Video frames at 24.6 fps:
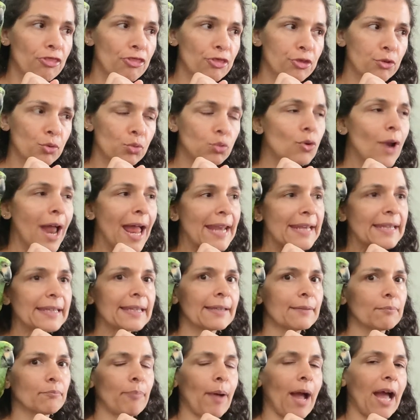
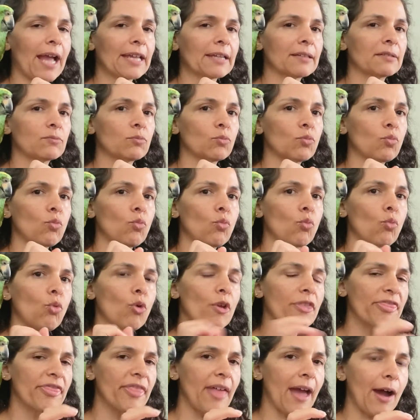threatening bite
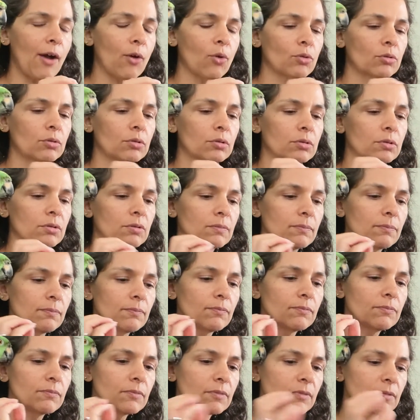without
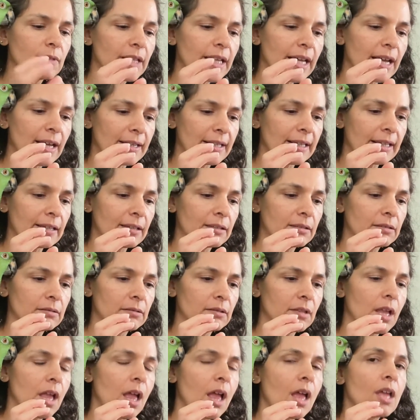cutting.
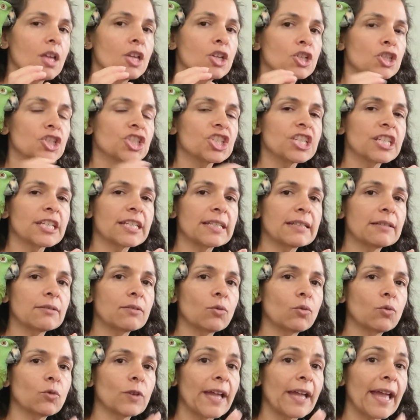She
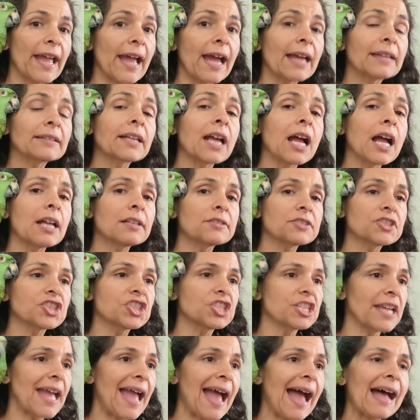can cut,
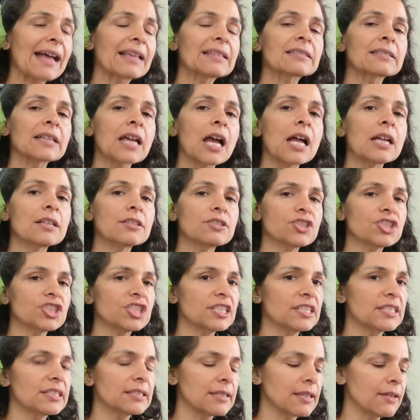she has cut,
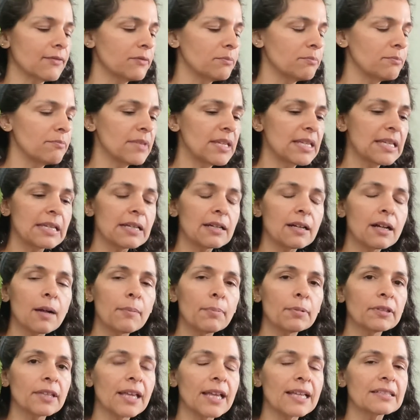she's given me a
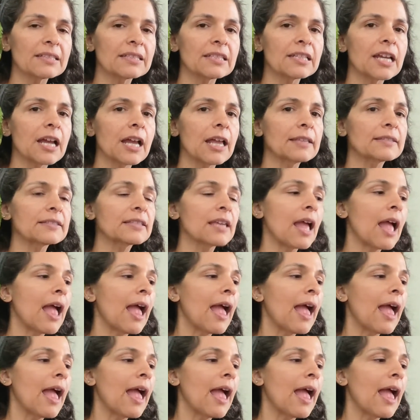couple nasty cuts.